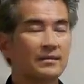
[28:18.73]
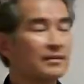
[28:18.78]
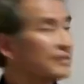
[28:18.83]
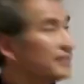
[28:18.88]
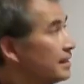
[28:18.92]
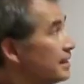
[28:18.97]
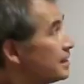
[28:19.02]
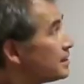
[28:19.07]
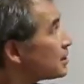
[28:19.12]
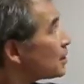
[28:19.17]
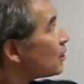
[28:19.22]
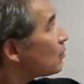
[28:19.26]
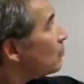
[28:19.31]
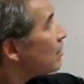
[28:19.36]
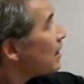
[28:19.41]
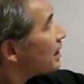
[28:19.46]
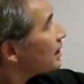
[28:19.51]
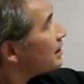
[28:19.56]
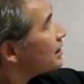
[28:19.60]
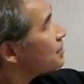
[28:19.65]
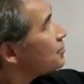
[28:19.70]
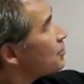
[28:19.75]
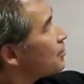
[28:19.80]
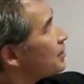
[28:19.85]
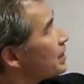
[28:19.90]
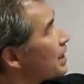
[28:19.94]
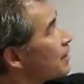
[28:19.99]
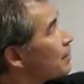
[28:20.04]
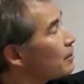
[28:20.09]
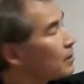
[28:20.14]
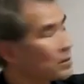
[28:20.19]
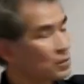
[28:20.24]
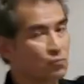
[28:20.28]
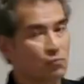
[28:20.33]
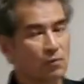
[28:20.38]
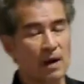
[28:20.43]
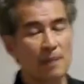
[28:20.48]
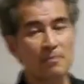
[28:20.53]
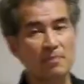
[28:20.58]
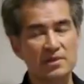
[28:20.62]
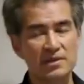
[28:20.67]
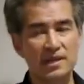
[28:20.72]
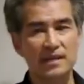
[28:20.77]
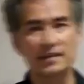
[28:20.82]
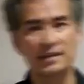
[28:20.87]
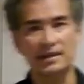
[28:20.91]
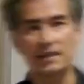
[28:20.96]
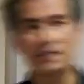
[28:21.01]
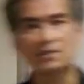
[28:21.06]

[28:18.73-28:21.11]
These correctly drawn arrows represent the